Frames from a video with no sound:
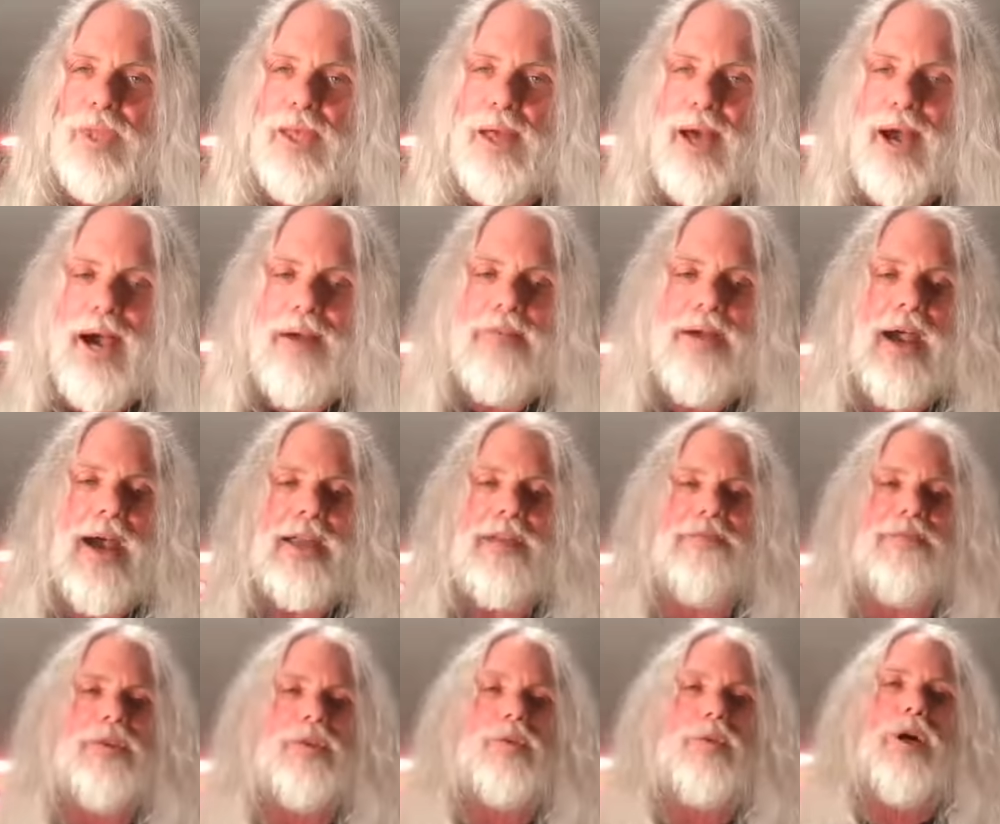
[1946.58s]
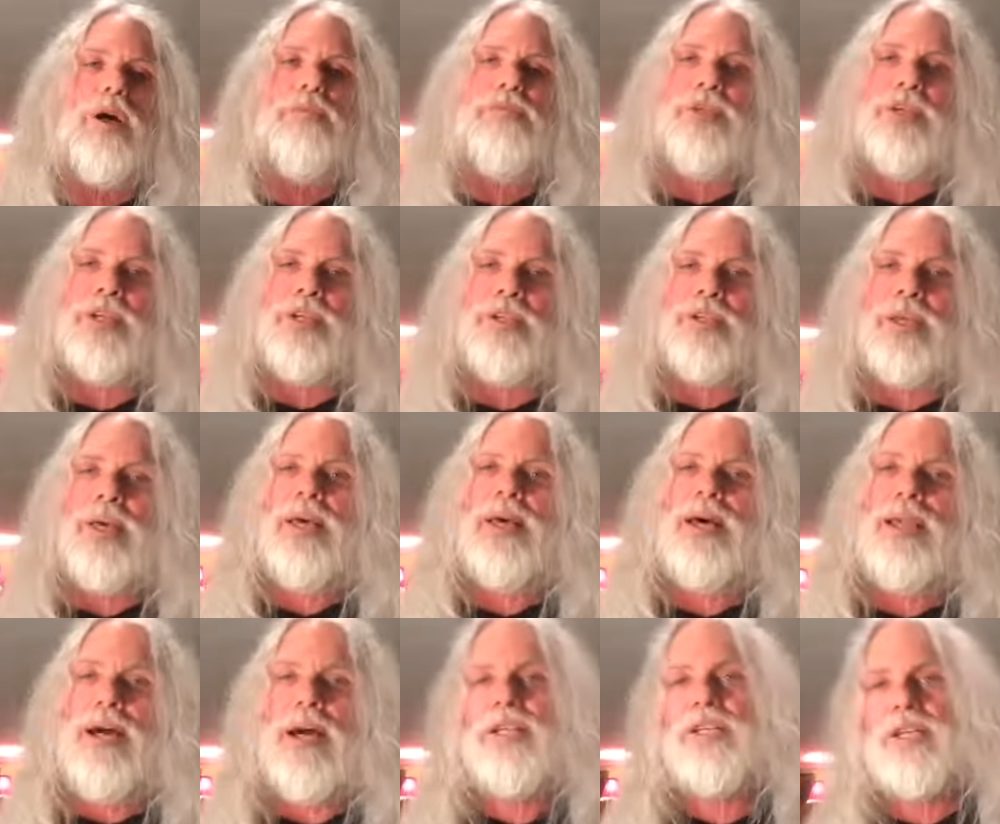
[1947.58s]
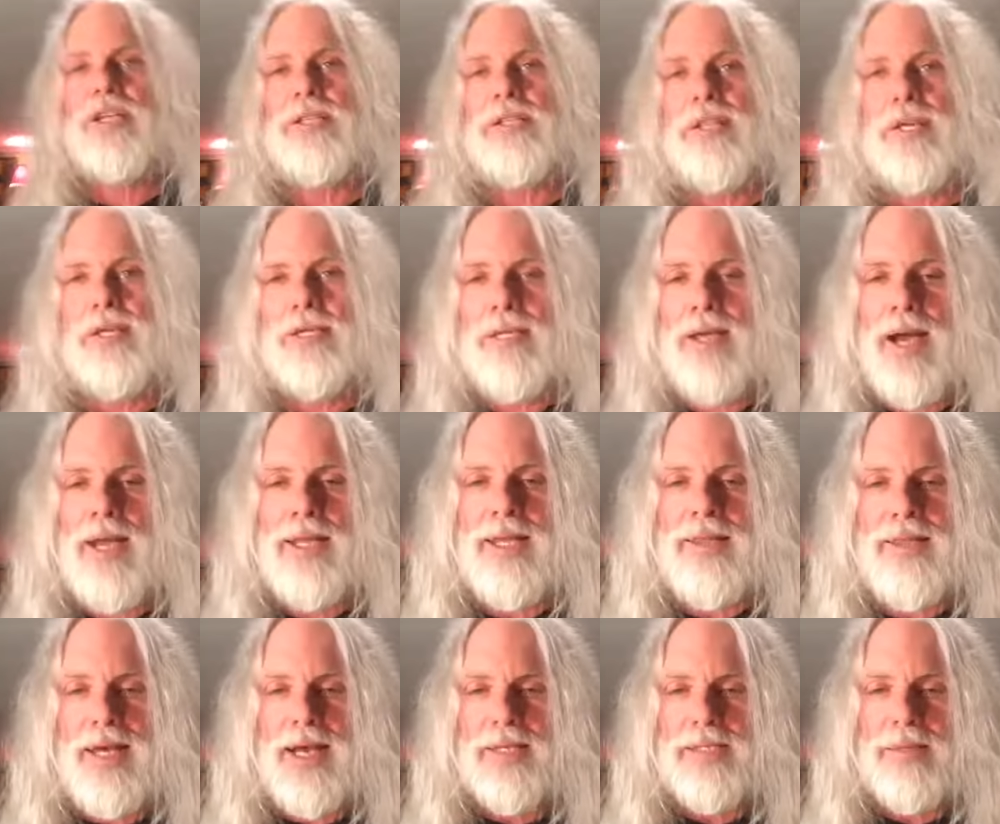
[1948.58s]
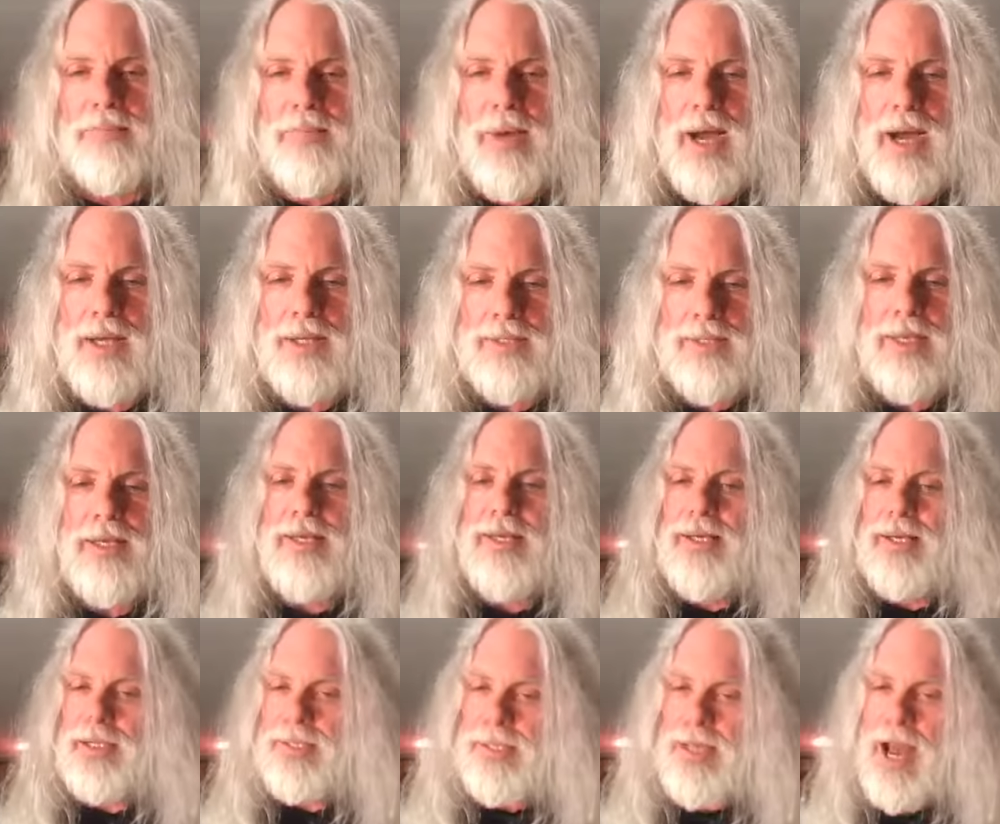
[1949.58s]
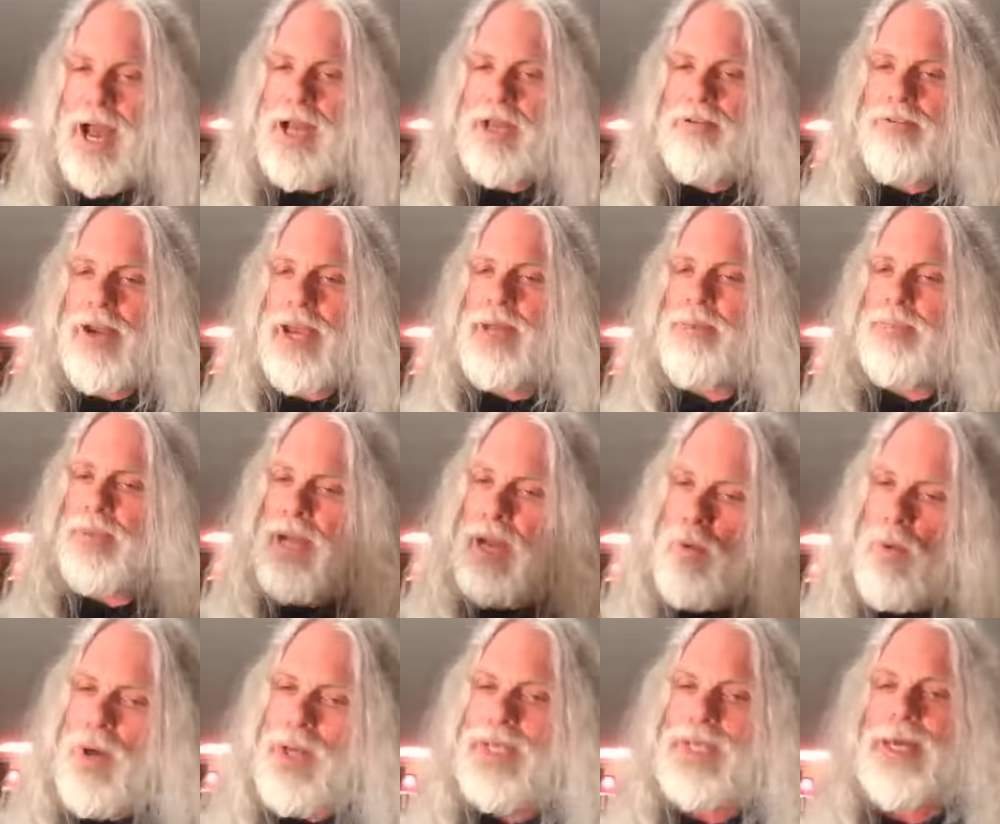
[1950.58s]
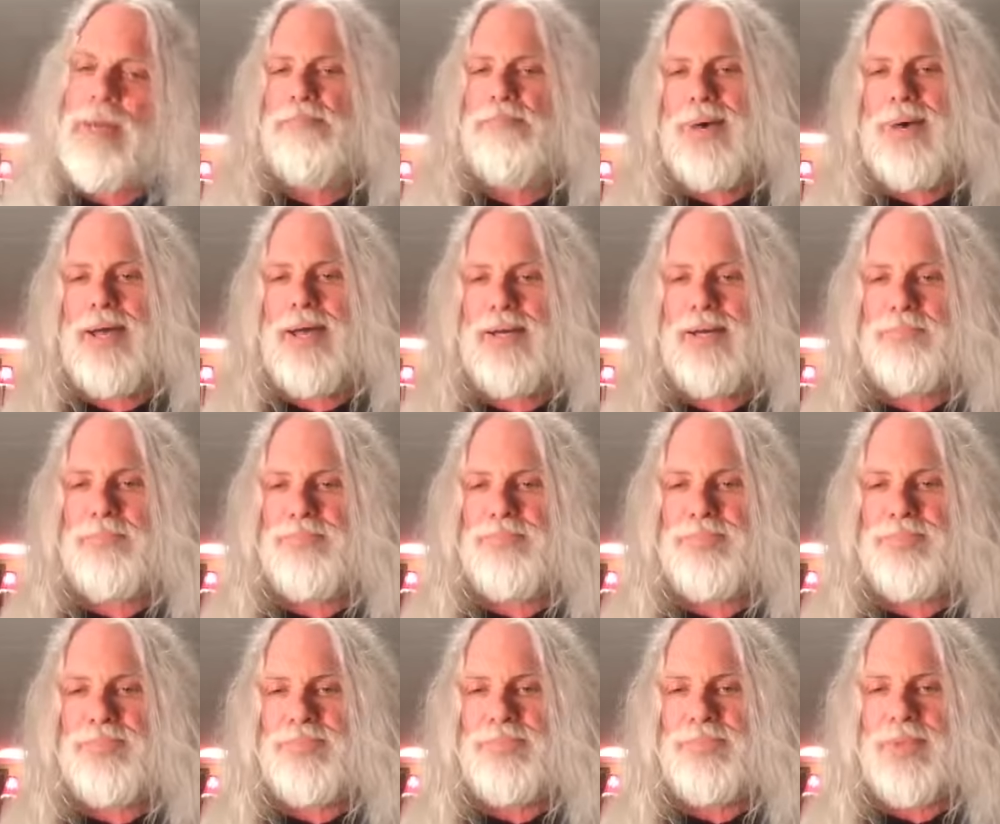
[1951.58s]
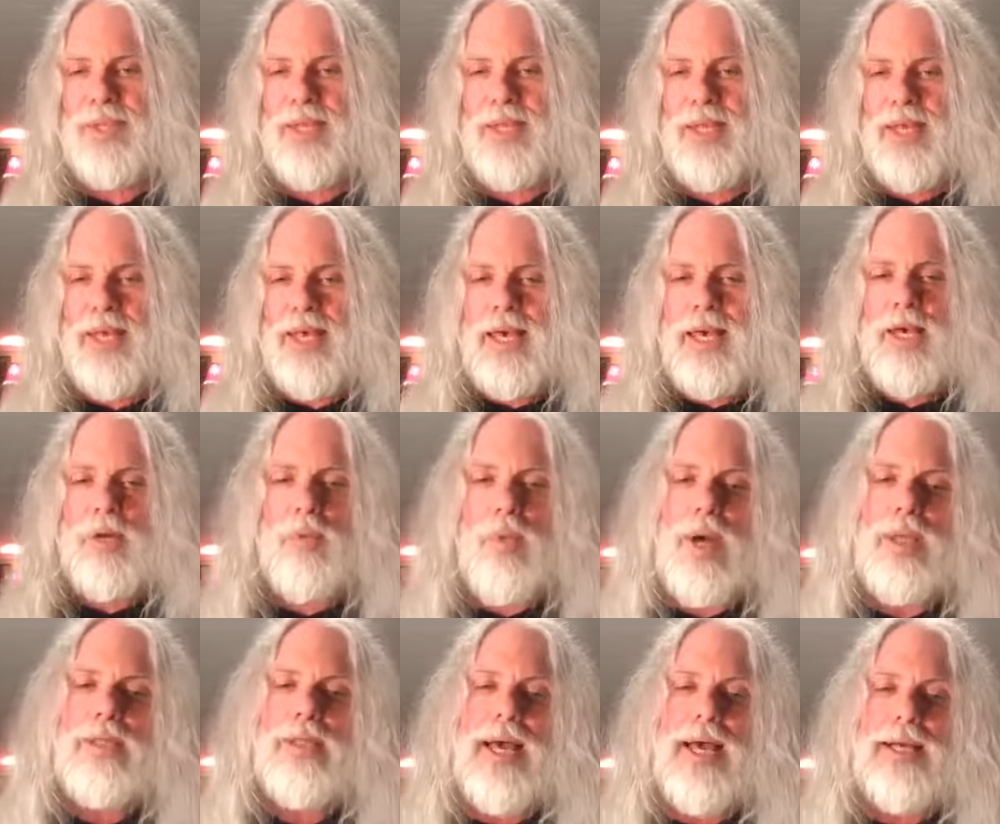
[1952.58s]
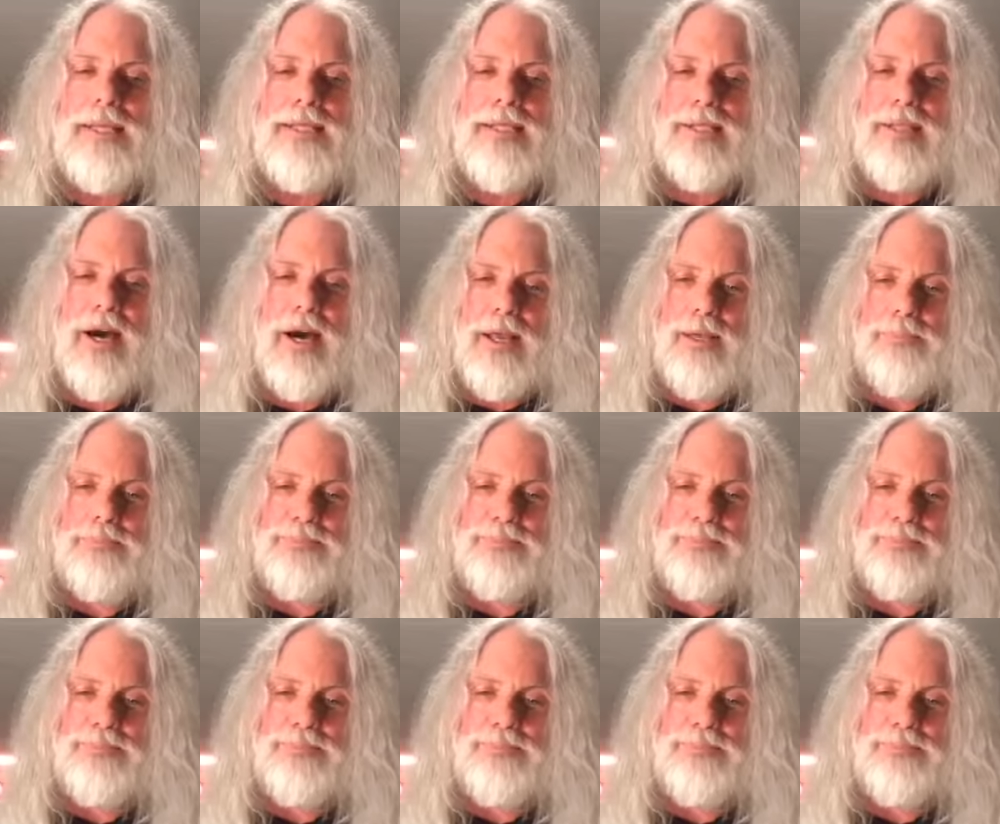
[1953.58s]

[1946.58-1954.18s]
I've had it for 12 years, and I just hit 90,000 miles. It's not great, but I want to get better. And one last thought.